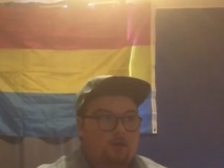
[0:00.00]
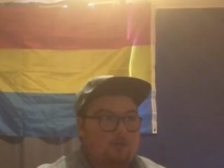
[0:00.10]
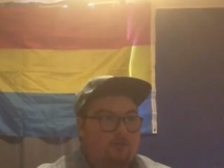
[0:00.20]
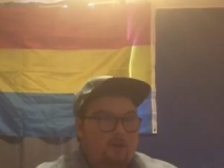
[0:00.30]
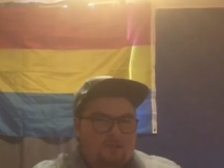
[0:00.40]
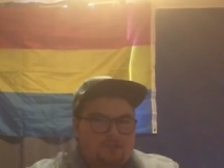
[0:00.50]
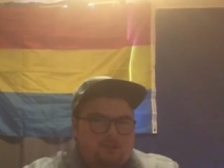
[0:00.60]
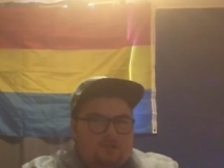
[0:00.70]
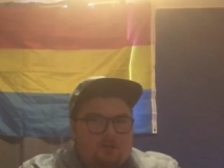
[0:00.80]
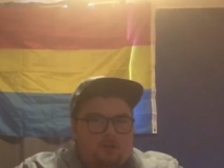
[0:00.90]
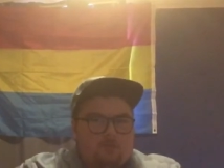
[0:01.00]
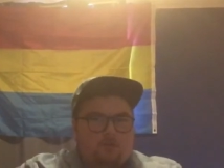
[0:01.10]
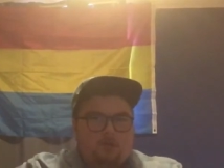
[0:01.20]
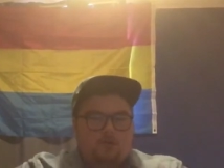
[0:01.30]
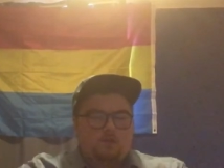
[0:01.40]
I think she's younger than
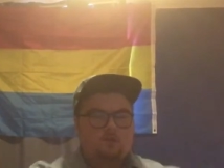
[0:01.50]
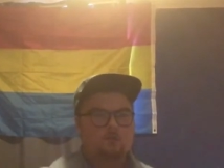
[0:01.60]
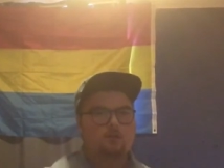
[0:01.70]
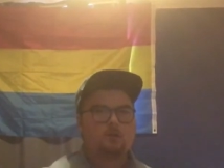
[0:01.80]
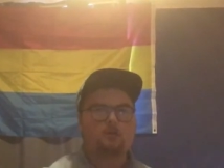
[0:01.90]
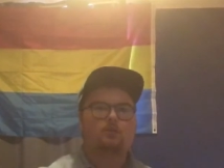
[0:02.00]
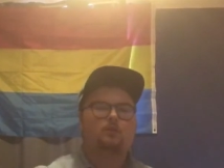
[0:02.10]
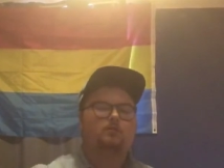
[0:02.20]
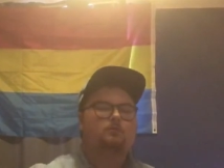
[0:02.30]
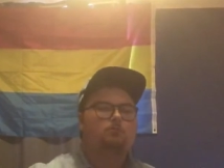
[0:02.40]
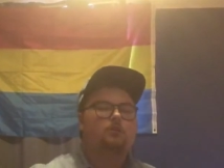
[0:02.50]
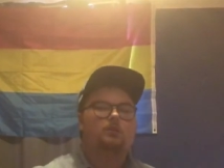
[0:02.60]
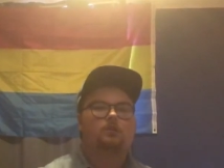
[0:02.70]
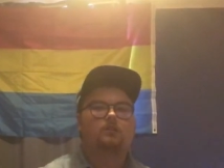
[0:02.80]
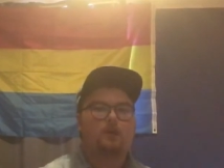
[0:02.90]
me. And oh my
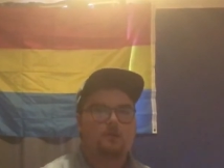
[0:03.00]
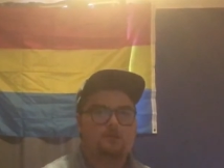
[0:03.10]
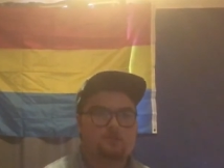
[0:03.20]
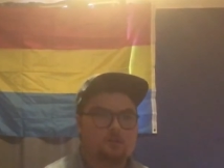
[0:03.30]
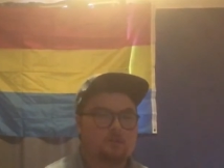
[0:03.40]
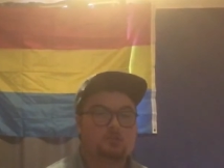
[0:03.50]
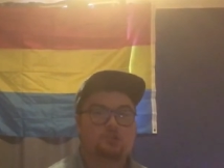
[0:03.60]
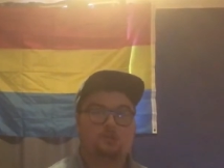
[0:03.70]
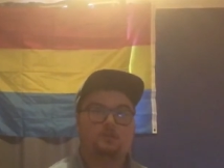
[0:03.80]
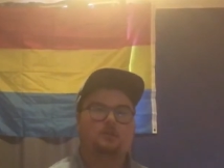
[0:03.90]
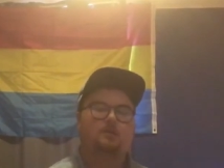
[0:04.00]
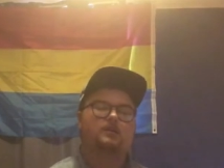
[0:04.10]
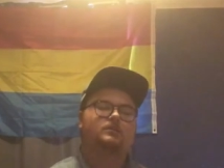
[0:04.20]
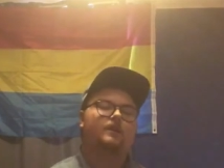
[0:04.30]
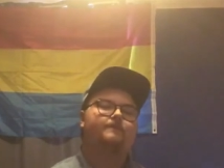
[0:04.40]
days, she
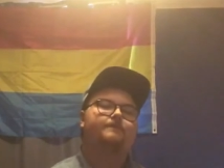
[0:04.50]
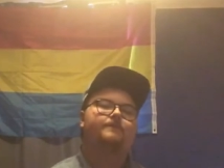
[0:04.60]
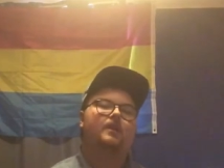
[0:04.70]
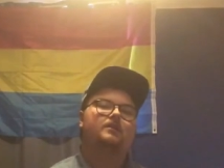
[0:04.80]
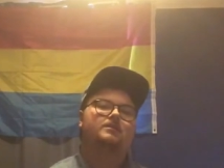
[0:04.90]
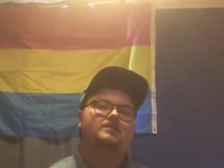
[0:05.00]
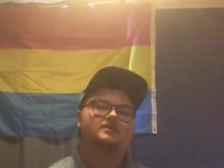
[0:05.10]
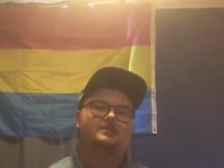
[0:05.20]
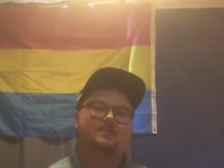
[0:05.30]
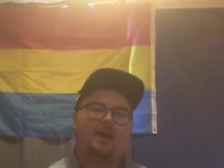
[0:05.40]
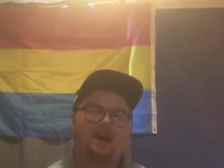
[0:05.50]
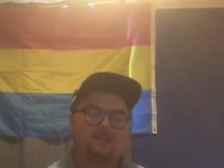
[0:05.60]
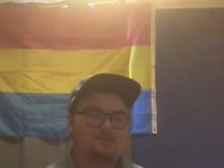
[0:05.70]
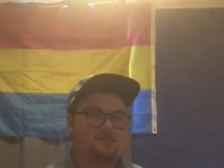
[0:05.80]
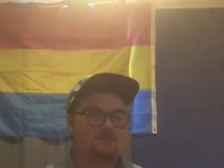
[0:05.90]
is
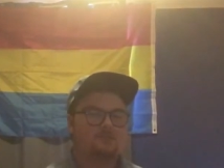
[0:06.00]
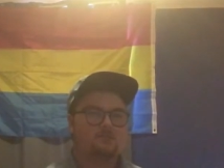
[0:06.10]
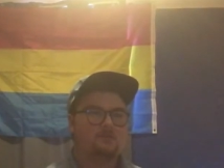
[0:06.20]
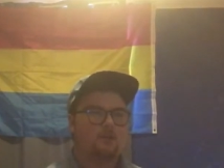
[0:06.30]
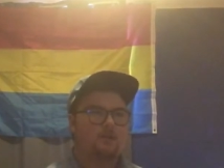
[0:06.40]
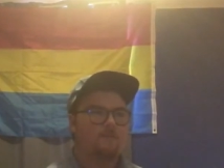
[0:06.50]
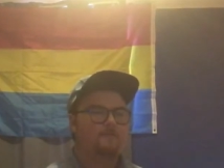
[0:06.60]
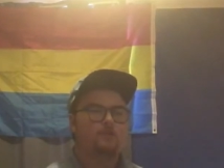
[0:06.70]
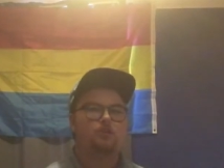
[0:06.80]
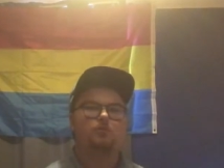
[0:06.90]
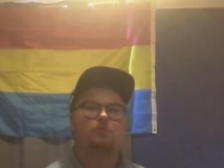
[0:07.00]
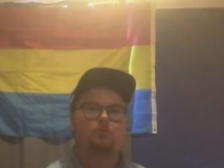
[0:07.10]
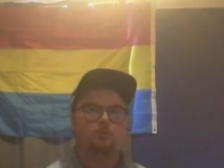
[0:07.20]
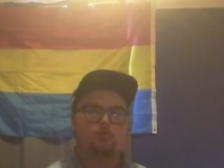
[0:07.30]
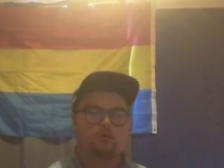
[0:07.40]
fantastic. She's phenomenal,
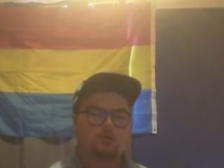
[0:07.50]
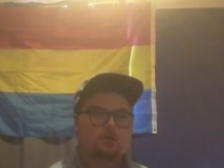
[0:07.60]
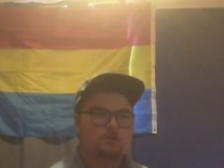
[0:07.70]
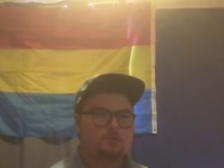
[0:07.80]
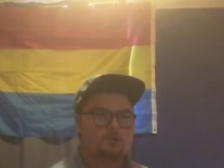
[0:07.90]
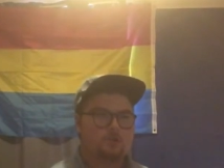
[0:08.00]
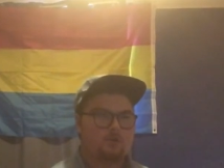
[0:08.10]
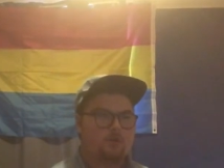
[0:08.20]
you know?